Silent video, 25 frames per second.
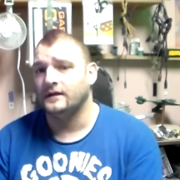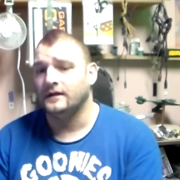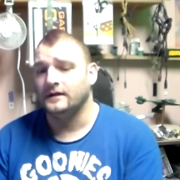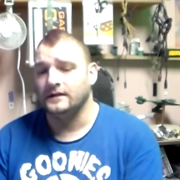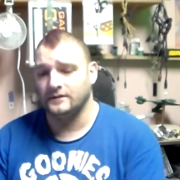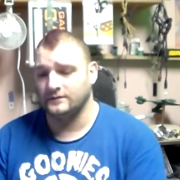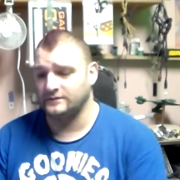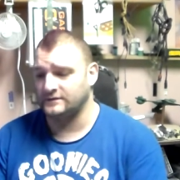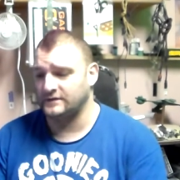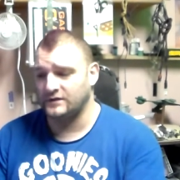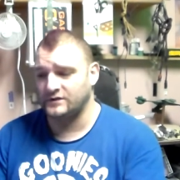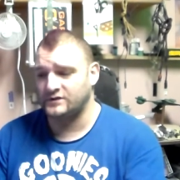
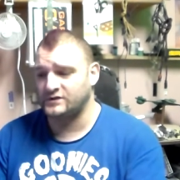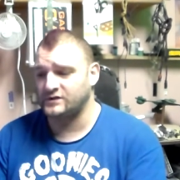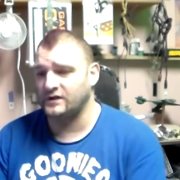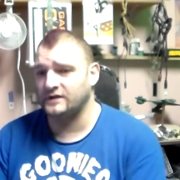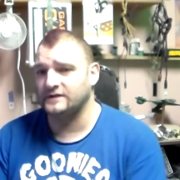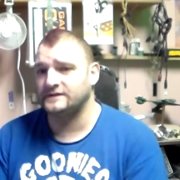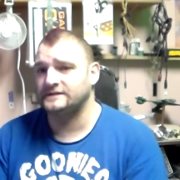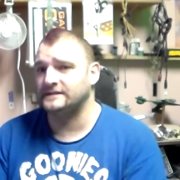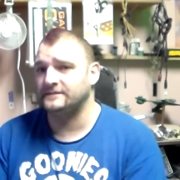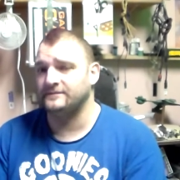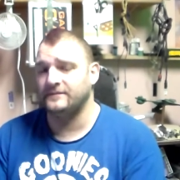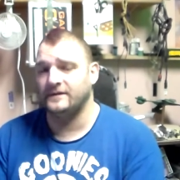There was no
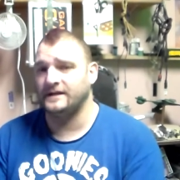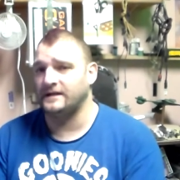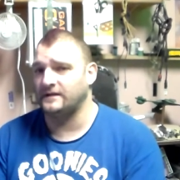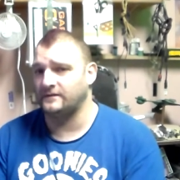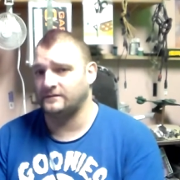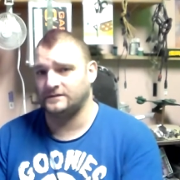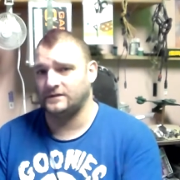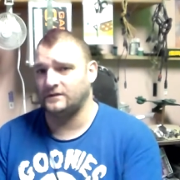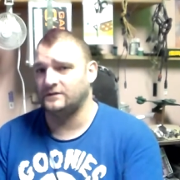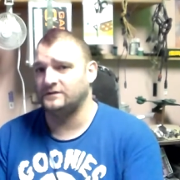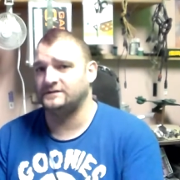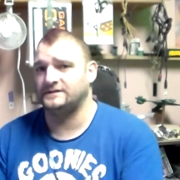Schutzum and there
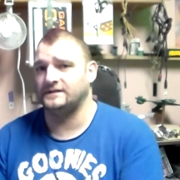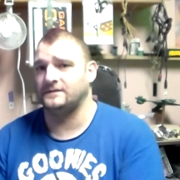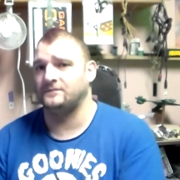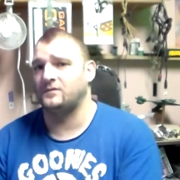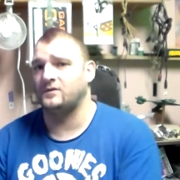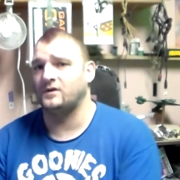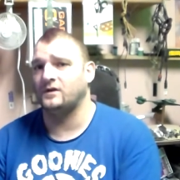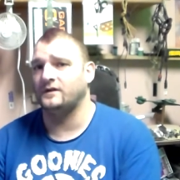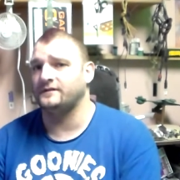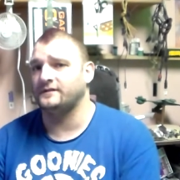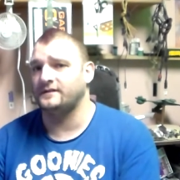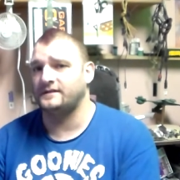was no
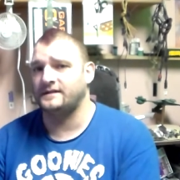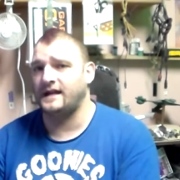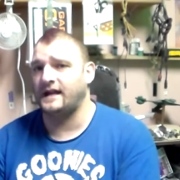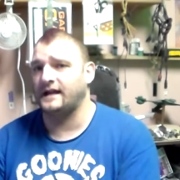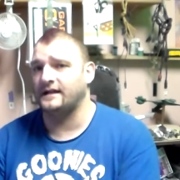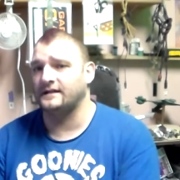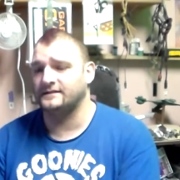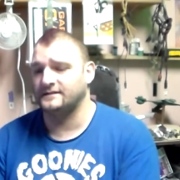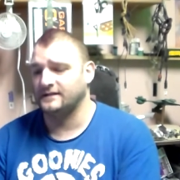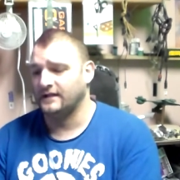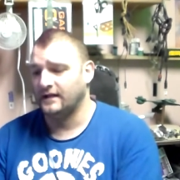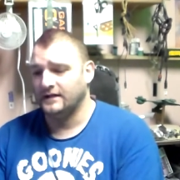Zimmer on
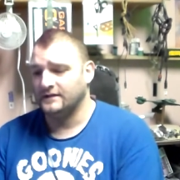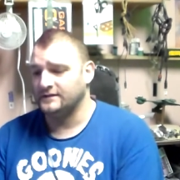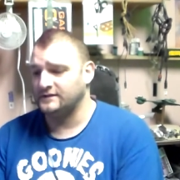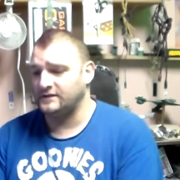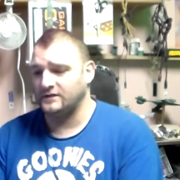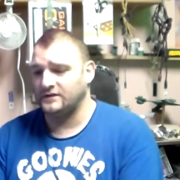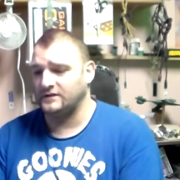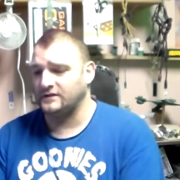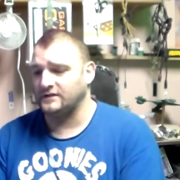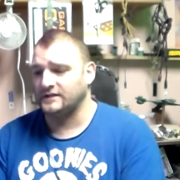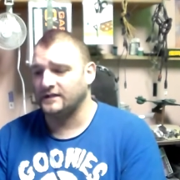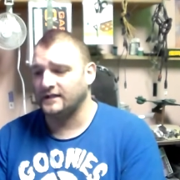tanks. So
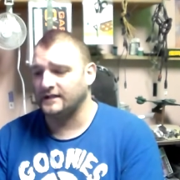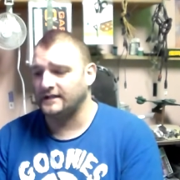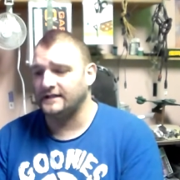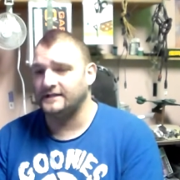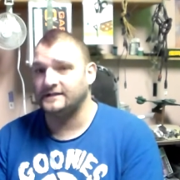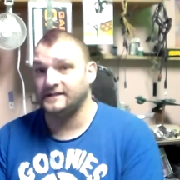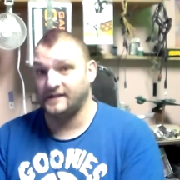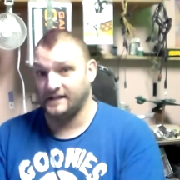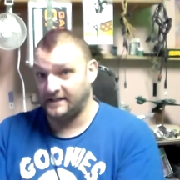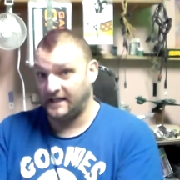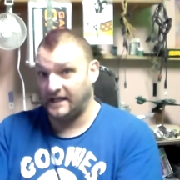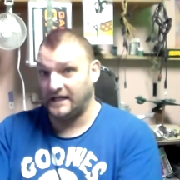you can clearly
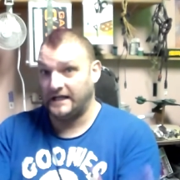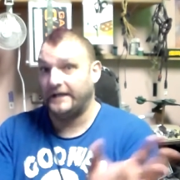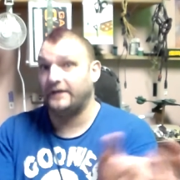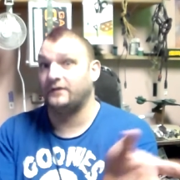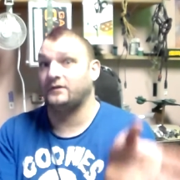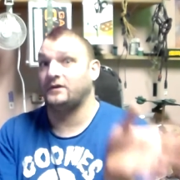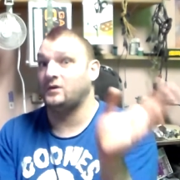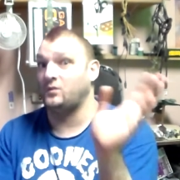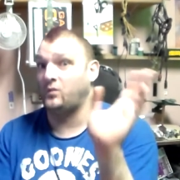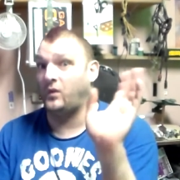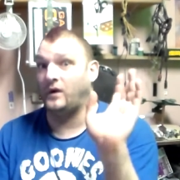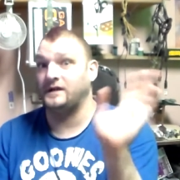see they
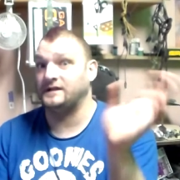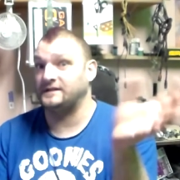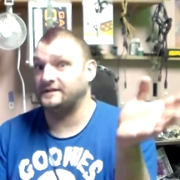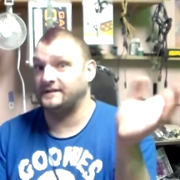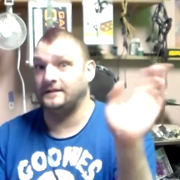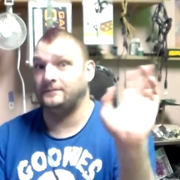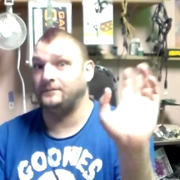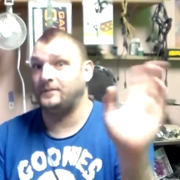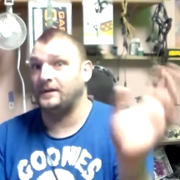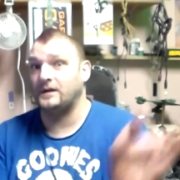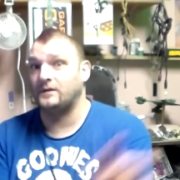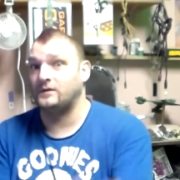literally went to the
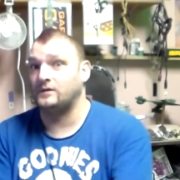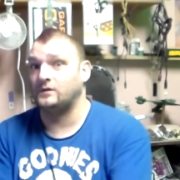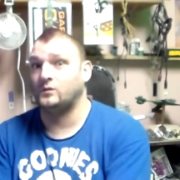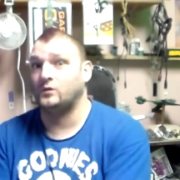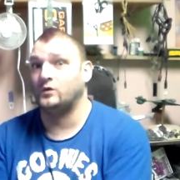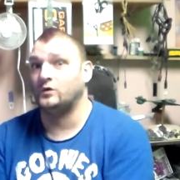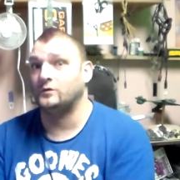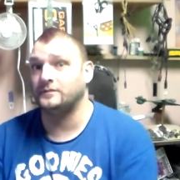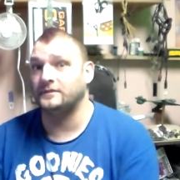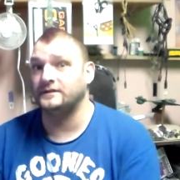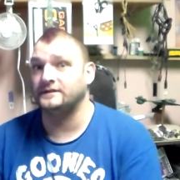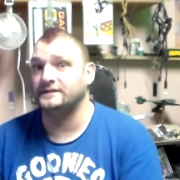Imperial
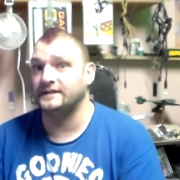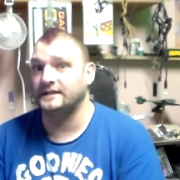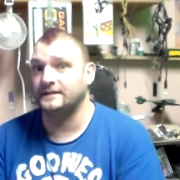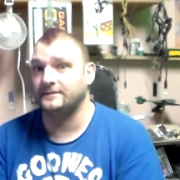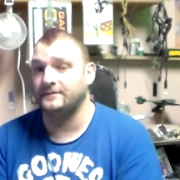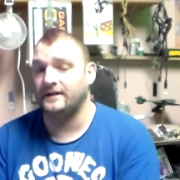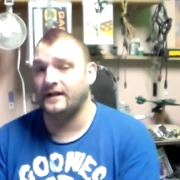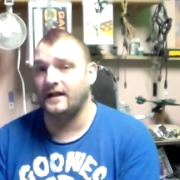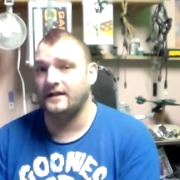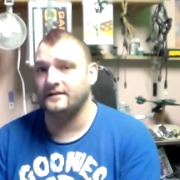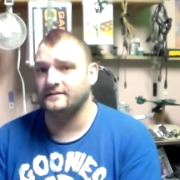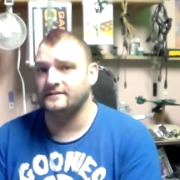War Museum
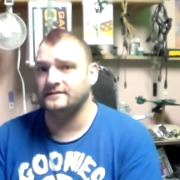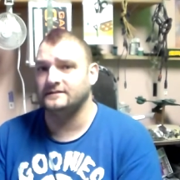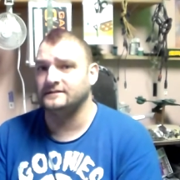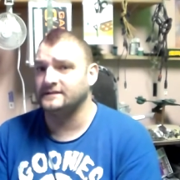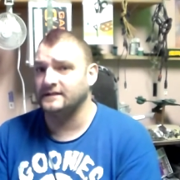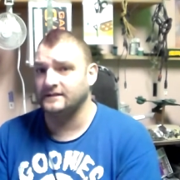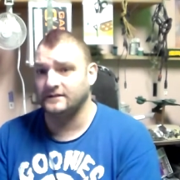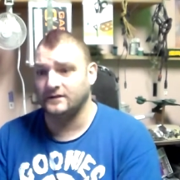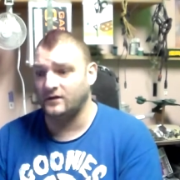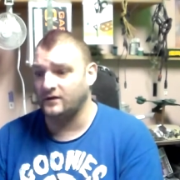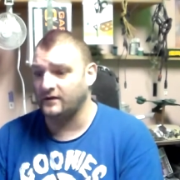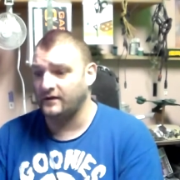in London and
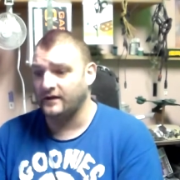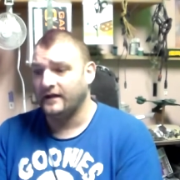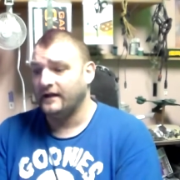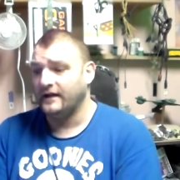said, look,